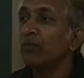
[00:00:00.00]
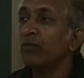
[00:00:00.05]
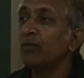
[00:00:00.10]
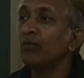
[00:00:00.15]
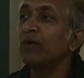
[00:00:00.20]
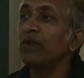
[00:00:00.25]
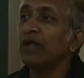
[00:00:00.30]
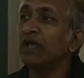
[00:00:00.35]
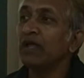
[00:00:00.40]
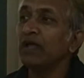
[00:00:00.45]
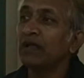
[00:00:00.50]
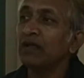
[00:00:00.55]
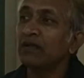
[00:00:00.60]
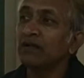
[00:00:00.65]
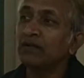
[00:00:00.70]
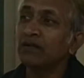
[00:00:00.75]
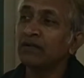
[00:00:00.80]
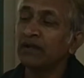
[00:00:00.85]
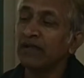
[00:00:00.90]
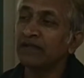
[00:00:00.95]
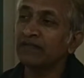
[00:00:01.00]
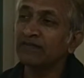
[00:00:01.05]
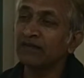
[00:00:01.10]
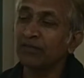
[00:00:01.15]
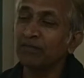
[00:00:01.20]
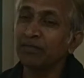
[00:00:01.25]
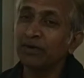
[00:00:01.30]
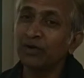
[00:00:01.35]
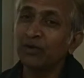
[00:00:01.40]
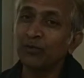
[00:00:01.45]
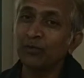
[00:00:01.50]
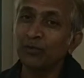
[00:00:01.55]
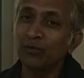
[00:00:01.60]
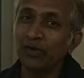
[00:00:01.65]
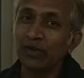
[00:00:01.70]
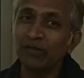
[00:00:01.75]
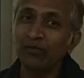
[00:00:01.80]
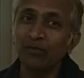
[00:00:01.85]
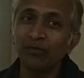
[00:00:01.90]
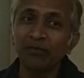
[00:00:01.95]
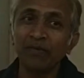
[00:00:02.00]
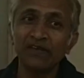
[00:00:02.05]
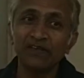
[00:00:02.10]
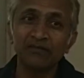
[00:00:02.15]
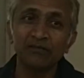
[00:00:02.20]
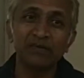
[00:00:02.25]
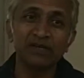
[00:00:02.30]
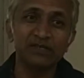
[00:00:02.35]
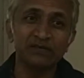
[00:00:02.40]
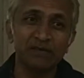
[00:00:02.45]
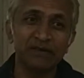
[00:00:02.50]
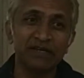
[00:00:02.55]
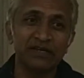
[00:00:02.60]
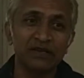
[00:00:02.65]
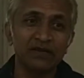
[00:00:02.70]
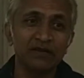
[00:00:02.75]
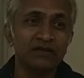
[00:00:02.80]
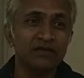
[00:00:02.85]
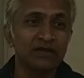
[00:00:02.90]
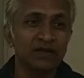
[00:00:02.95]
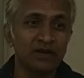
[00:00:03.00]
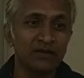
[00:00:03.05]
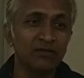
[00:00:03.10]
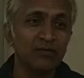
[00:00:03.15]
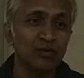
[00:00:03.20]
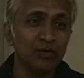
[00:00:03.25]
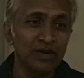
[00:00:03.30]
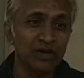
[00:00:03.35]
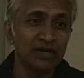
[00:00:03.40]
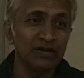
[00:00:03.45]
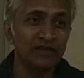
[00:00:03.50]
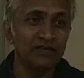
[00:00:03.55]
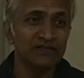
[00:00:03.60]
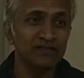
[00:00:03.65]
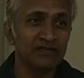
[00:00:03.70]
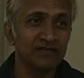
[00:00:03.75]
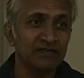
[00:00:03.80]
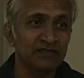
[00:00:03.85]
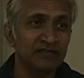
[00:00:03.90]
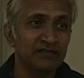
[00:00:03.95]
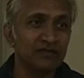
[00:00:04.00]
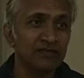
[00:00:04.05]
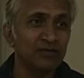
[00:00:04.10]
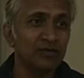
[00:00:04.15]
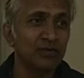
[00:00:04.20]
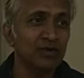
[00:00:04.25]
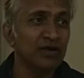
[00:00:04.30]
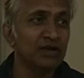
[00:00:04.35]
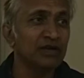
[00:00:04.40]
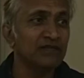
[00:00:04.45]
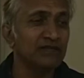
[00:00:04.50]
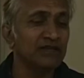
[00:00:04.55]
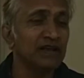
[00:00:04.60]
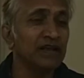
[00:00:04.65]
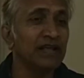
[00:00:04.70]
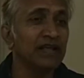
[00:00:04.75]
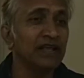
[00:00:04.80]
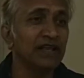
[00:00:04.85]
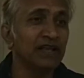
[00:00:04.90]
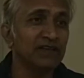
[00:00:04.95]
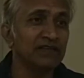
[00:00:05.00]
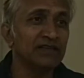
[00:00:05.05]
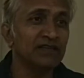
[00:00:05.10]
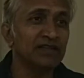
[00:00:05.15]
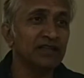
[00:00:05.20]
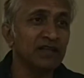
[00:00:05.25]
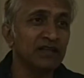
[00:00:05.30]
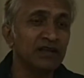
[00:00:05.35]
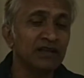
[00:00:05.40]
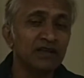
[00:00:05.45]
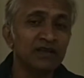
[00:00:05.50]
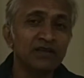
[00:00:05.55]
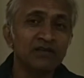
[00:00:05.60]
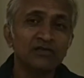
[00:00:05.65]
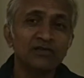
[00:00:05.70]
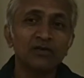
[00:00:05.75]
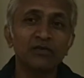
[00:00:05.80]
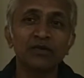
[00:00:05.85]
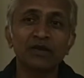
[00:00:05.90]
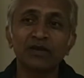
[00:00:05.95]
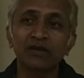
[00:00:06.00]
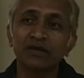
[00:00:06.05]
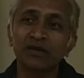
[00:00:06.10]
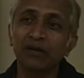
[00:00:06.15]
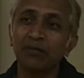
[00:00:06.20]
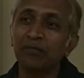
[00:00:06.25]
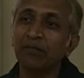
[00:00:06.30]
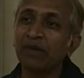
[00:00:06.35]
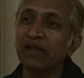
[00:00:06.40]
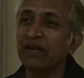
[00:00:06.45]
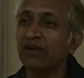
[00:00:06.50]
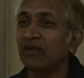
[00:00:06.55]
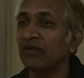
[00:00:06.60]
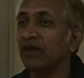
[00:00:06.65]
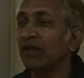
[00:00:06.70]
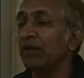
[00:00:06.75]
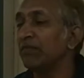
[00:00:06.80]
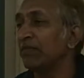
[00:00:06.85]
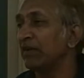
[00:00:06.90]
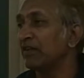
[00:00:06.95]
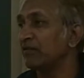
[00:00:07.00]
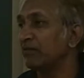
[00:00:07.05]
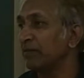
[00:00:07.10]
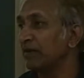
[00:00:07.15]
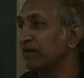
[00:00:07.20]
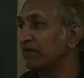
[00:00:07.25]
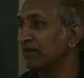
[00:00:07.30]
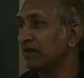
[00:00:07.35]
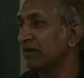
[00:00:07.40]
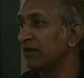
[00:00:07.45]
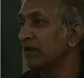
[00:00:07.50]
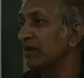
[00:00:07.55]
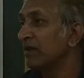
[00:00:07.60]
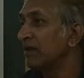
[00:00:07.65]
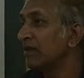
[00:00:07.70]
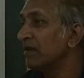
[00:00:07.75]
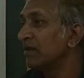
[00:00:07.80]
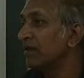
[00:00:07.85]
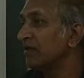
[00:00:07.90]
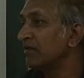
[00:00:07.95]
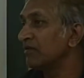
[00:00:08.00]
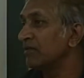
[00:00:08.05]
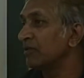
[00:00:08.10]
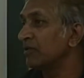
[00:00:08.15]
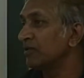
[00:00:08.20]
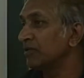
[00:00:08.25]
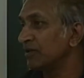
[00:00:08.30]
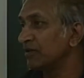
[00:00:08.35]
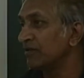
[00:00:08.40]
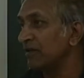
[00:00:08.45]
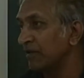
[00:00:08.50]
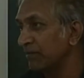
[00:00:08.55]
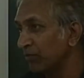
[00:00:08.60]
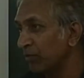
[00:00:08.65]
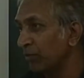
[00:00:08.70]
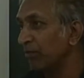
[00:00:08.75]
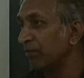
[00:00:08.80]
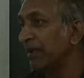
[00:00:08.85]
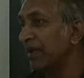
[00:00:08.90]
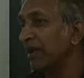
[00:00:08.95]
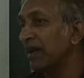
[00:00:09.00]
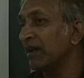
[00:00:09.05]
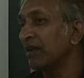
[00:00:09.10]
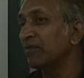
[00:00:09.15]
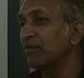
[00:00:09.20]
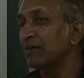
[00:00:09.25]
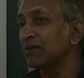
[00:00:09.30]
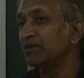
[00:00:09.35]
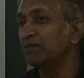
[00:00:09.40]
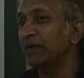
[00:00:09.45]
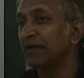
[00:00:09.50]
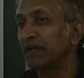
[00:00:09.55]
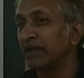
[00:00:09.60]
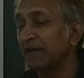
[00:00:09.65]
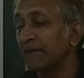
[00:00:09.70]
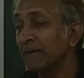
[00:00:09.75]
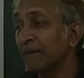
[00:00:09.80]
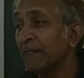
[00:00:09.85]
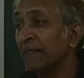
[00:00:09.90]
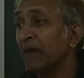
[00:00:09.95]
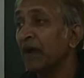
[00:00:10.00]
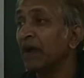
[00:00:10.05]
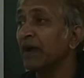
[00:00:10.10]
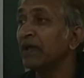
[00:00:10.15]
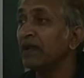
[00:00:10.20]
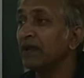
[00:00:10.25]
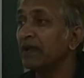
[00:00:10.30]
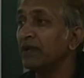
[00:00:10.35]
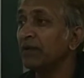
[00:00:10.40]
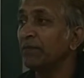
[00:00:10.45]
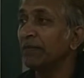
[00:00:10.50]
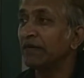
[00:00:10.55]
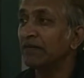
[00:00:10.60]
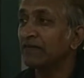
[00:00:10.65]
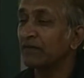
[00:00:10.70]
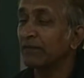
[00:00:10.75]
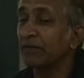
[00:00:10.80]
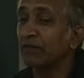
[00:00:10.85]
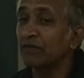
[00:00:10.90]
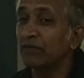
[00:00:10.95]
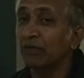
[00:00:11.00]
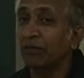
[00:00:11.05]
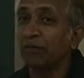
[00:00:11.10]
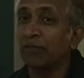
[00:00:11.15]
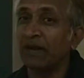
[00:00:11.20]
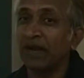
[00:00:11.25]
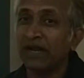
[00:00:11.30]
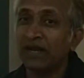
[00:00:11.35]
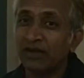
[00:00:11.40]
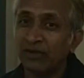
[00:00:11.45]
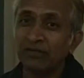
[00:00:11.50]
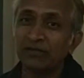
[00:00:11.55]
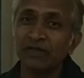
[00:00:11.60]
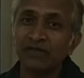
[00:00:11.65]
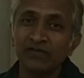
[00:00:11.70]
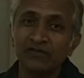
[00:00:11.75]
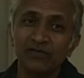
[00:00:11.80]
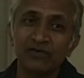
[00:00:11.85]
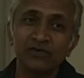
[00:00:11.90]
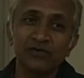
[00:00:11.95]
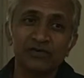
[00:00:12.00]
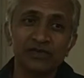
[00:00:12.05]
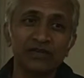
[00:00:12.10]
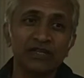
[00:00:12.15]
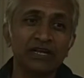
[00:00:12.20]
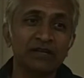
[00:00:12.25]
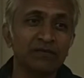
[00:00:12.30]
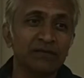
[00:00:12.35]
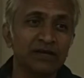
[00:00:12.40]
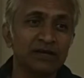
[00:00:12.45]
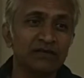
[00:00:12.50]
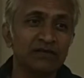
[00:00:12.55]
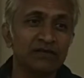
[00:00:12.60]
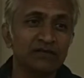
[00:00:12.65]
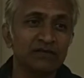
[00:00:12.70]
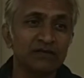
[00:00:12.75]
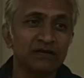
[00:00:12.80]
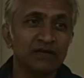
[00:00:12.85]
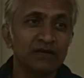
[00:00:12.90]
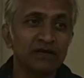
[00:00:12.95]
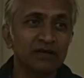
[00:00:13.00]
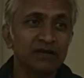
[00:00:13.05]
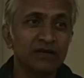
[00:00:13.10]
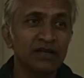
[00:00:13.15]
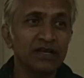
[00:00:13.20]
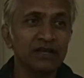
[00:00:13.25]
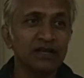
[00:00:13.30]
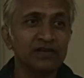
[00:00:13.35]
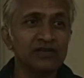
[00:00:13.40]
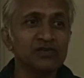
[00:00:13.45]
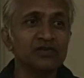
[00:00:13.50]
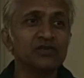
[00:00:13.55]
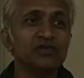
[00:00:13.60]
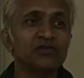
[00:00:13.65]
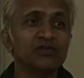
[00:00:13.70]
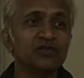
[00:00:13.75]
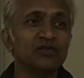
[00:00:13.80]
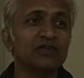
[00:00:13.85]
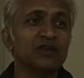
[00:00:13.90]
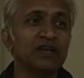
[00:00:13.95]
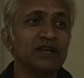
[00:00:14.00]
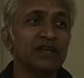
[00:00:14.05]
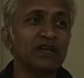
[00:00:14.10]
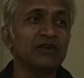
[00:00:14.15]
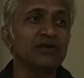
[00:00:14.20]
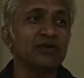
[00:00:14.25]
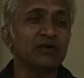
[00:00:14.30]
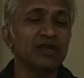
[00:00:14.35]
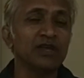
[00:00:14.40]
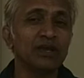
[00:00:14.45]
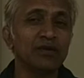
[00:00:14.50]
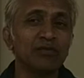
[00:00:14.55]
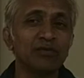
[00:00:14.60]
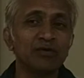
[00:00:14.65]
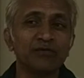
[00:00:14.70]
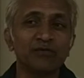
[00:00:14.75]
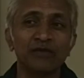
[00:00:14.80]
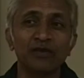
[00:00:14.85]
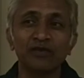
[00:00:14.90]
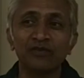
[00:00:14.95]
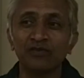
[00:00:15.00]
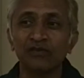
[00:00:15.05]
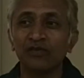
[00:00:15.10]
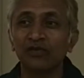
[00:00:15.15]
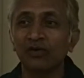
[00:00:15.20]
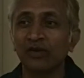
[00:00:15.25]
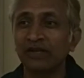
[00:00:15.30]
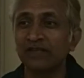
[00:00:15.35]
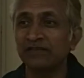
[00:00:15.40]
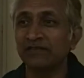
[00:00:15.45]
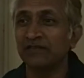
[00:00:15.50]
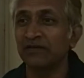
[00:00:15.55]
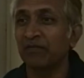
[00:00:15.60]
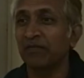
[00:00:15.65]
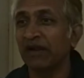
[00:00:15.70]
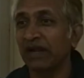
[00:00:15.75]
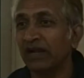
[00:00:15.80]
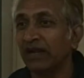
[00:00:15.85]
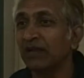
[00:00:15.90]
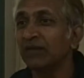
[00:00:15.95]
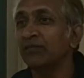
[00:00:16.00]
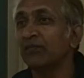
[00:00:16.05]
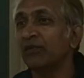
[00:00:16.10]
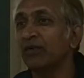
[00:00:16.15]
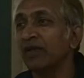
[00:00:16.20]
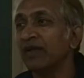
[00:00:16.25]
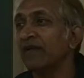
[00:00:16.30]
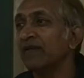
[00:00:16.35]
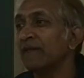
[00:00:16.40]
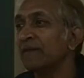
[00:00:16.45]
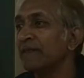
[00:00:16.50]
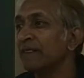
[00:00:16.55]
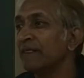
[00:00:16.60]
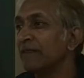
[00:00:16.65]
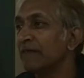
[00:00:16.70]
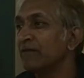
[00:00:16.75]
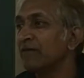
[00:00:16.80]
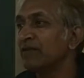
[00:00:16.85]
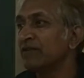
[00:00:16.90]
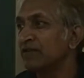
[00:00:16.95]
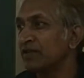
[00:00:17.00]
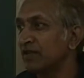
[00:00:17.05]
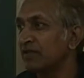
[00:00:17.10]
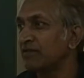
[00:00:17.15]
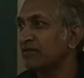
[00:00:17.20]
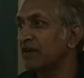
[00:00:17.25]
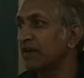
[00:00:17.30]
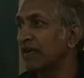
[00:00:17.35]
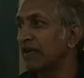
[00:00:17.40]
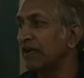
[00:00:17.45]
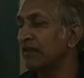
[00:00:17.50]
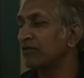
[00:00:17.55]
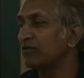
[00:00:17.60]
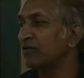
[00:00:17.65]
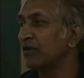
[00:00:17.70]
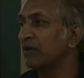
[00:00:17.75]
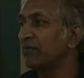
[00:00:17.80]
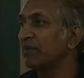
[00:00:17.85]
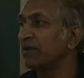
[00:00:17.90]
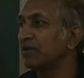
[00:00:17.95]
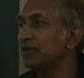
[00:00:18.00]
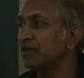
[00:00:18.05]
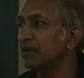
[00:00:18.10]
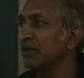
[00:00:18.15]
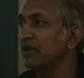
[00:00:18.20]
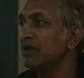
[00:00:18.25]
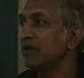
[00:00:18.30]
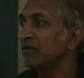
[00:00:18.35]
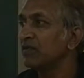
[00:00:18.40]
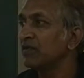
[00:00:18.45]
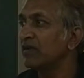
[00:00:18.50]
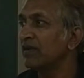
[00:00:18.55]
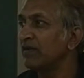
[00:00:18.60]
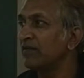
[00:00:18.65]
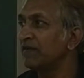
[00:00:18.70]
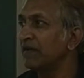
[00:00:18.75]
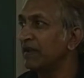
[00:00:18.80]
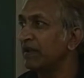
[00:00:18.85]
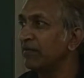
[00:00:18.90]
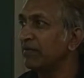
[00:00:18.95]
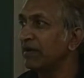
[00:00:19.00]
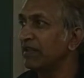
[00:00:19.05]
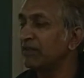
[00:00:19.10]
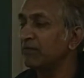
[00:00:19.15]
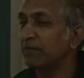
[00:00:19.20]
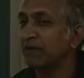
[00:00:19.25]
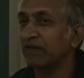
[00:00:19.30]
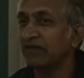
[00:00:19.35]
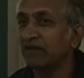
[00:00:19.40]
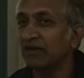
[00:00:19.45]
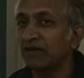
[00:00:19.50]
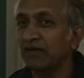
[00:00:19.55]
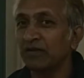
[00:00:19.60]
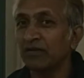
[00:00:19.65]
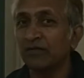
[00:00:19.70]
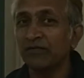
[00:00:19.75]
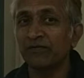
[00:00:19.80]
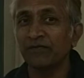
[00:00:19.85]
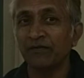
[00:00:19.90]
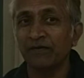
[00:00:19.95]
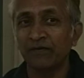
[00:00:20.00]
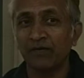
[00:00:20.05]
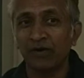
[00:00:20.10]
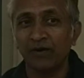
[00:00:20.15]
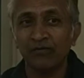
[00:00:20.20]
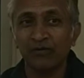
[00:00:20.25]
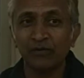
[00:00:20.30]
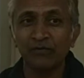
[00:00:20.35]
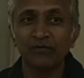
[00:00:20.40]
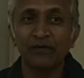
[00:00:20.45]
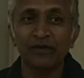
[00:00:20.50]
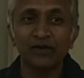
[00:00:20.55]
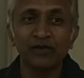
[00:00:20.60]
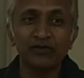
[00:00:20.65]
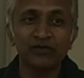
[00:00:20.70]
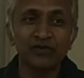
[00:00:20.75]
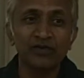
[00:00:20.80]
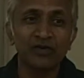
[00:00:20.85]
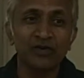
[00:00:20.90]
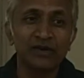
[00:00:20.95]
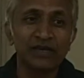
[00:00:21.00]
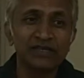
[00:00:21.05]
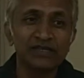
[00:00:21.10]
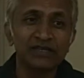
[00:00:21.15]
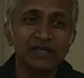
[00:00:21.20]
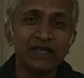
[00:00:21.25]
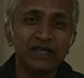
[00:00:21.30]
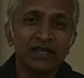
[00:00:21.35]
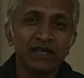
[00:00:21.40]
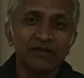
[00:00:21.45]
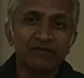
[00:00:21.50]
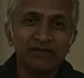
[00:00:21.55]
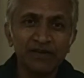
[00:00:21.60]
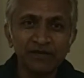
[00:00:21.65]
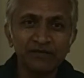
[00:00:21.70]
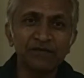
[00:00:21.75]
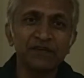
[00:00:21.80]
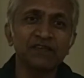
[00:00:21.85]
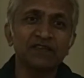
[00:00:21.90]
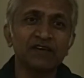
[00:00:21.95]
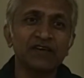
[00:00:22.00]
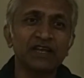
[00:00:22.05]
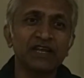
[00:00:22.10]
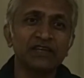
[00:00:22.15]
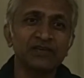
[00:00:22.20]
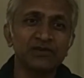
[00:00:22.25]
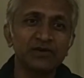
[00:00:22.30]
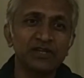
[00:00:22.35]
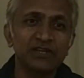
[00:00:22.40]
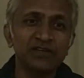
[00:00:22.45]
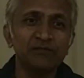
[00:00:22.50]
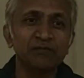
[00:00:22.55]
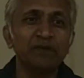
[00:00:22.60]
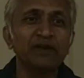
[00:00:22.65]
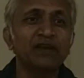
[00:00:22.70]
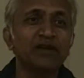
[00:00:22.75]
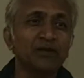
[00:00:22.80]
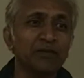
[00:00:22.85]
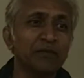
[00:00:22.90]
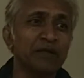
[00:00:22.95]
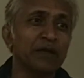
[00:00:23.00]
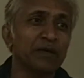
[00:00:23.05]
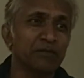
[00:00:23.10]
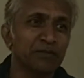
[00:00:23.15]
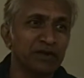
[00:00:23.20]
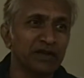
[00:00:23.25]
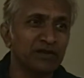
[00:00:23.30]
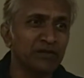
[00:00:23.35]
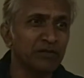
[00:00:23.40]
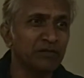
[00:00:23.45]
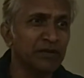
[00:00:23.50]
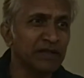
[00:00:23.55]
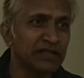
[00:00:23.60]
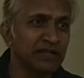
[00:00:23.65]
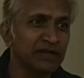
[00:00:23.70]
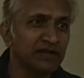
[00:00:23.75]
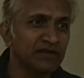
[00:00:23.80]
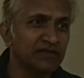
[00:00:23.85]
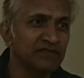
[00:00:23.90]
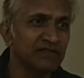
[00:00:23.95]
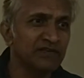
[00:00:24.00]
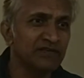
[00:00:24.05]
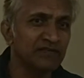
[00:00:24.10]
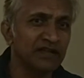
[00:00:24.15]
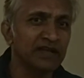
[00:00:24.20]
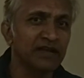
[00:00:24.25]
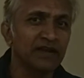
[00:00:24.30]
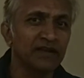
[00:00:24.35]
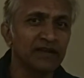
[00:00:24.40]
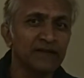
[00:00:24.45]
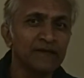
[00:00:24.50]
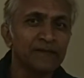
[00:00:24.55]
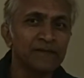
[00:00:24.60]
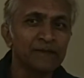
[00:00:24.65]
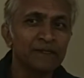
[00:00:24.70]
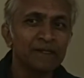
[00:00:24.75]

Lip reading: Pune, as compared to Pune, Mumbai is much better. There are more industries, more industrial areas are there. So comparatively, placements in institutions in Mumbai are much better. Again, it depends upon the brand of the institution that matters. Deccan Union Society, talking about Ferguson College, is the brand in Pune, which yesterday also I mentioned. So if anybody is passing out of Ferguson College, even if he is a graduate, he is picked up by the industries there.